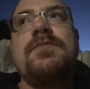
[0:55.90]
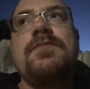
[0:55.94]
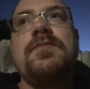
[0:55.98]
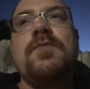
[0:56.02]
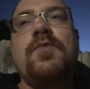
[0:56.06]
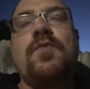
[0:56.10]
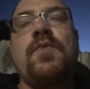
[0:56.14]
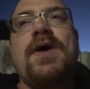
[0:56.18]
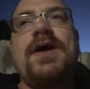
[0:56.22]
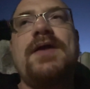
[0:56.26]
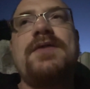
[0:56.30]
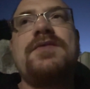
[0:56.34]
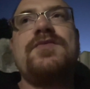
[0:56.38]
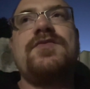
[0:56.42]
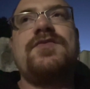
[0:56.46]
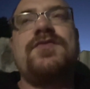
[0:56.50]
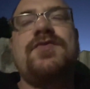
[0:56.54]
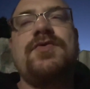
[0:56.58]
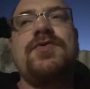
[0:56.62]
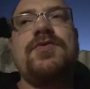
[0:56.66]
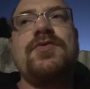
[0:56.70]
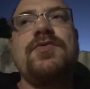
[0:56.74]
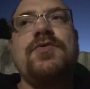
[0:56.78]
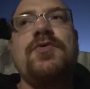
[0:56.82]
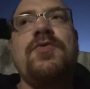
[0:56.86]
went
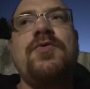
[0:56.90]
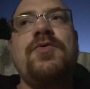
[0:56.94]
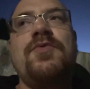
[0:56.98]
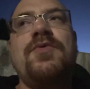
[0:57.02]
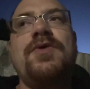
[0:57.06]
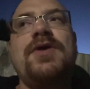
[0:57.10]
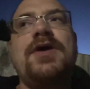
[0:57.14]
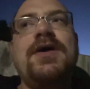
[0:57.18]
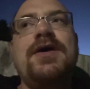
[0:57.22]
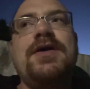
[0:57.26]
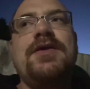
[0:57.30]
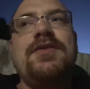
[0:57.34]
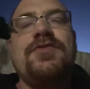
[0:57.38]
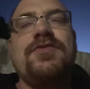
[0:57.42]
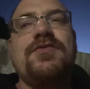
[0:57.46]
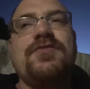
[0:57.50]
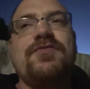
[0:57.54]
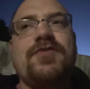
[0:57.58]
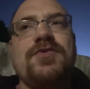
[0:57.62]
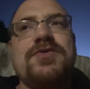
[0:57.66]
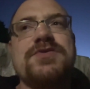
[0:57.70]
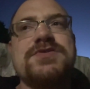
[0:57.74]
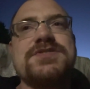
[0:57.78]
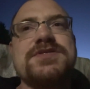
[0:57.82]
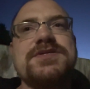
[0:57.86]
to the
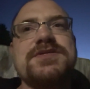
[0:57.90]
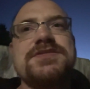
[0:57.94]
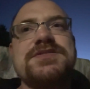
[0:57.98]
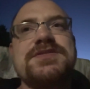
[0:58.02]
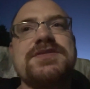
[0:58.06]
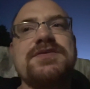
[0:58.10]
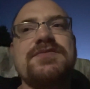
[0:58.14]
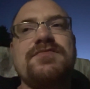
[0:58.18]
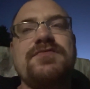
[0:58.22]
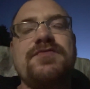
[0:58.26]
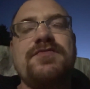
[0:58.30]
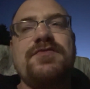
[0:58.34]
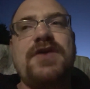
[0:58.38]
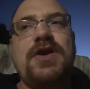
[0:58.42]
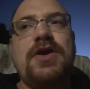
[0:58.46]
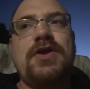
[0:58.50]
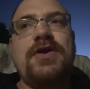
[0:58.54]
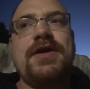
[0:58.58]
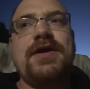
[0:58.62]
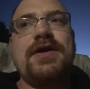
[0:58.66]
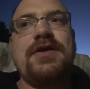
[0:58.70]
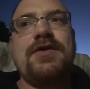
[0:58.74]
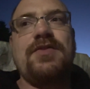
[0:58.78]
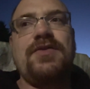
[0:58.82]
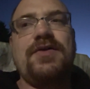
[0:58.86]
verses that
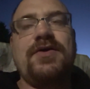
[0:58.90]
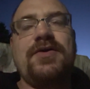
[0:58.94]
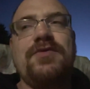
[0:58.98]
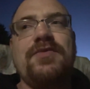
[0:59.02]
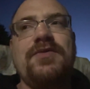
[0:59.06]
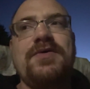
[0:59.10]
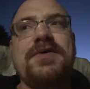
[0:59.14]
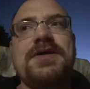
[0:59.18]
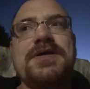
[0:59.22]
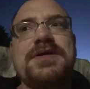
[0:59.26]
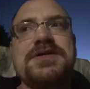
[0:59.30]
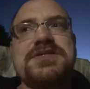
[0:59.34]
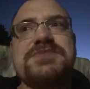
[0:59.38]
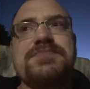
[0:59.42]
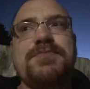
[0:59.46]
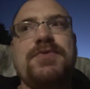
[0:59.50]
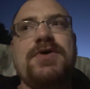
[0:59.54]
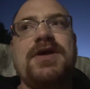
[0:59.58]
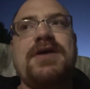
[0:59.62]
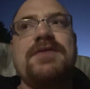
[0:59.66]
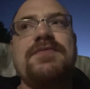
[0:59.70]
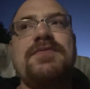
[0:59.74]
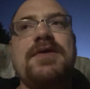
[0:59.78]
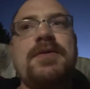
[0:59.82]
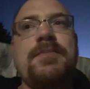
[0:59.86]
very clearly
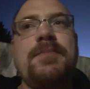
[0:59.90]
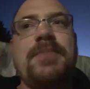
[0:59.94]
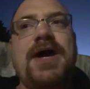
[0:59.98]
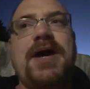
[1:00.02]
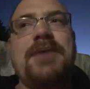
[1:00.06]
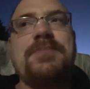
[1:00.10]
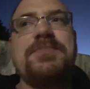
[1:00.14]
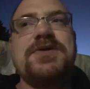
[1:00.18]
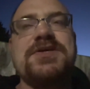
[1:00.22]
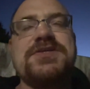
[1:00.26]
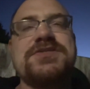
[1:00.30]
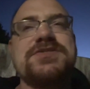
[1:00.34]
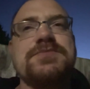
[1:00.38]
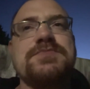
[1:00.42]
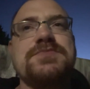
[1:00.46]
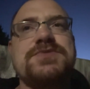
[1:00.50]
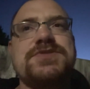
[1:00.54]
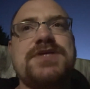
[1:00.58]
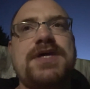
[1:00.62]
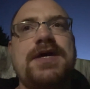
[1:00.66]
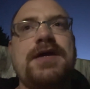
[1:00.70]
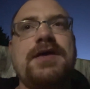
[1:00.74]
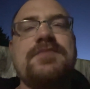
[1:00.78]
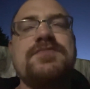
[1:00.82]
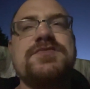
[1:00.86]
explain that baptism
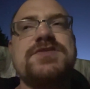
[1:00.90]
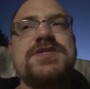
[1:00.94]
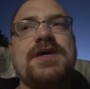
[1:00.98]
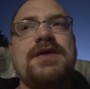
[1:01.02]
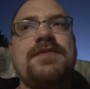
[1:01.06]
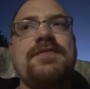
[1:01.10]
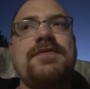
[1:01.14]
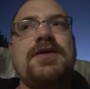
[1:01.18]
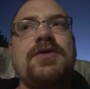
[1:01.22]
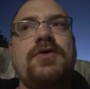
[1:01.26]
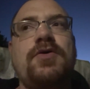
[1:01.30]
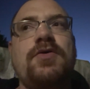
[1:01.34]
saves, and then